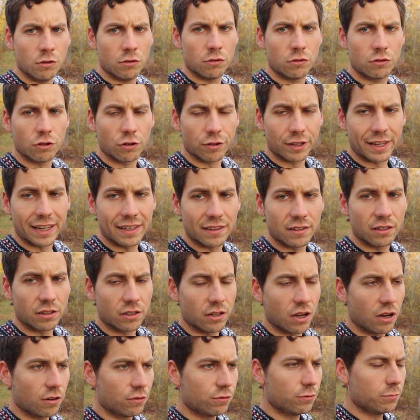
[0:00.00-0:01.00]
so that the
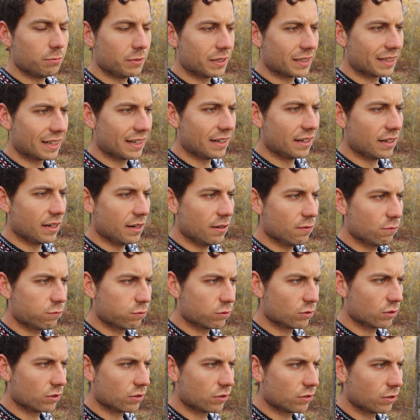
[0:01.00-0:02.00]
government can
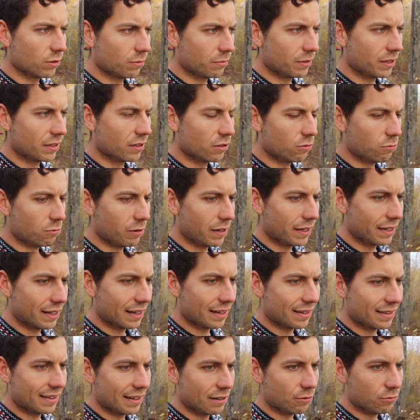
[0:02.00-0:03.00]
influence them in the way
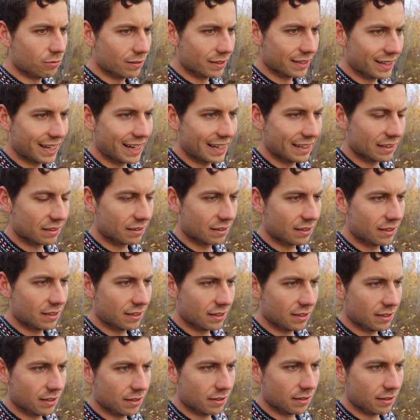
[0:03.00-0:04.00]
that they would like
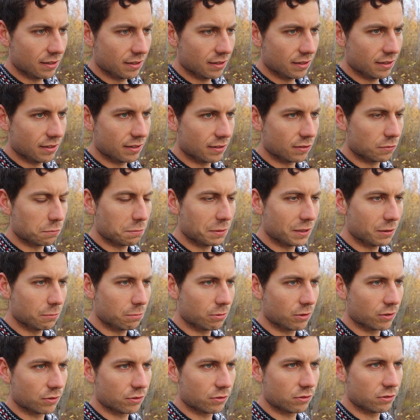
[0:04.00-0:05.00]
these
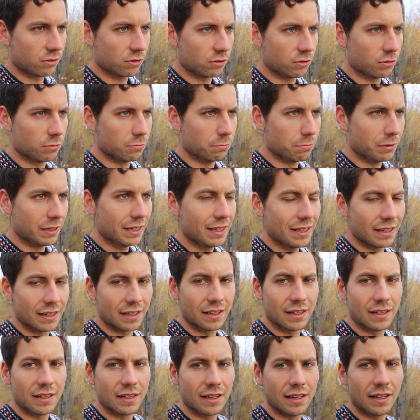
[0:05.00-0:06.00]
people to
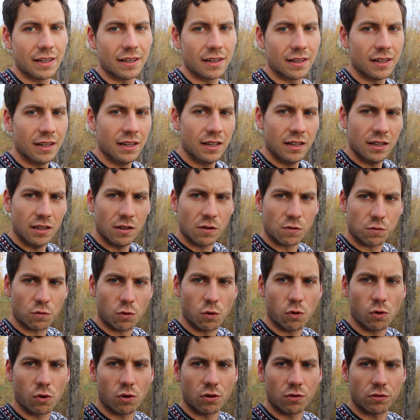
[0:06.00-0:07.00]
be. And of
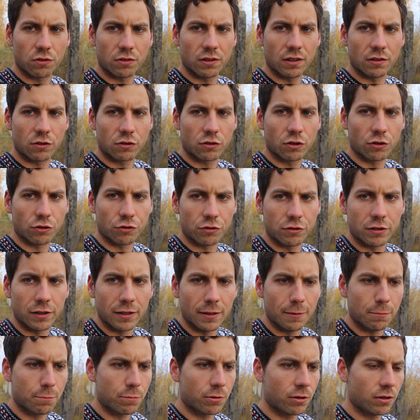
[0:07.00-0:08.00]
course, this goes
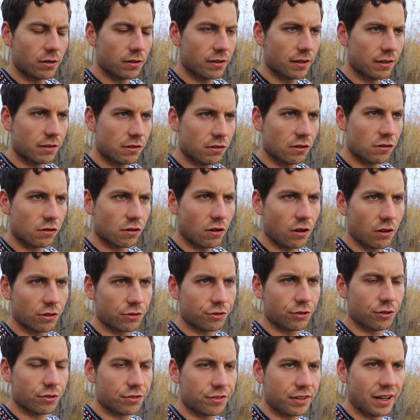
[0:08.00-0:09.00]
deeper. This is
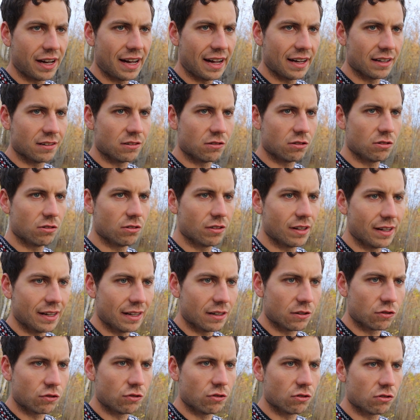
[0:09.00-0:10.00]
also tied to the
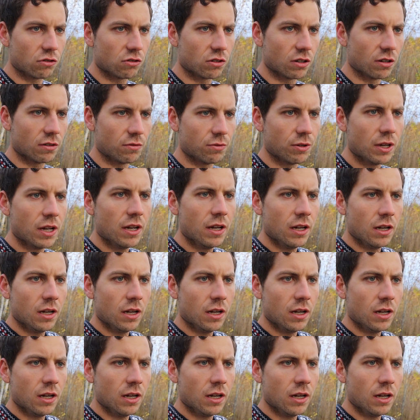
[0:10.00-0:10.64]
interest of